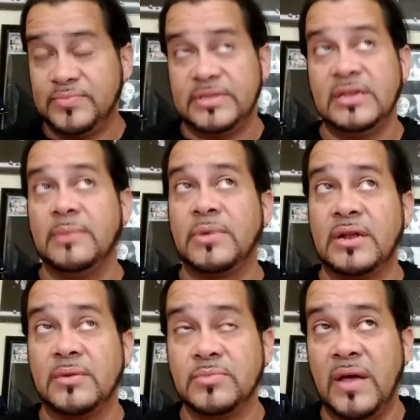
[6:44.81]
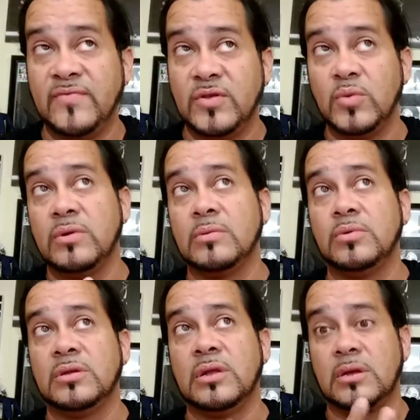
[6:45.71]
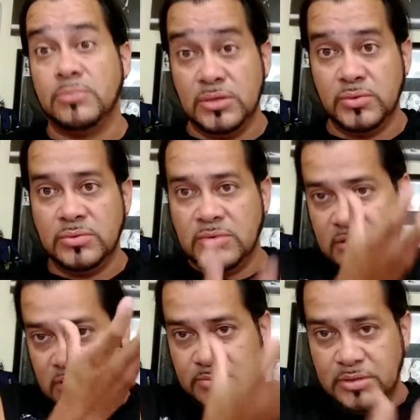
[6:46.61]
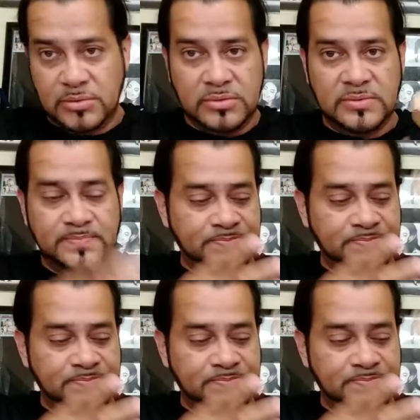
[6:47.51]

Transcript: think I'm gonna have to do it with like a balloon one of those balloons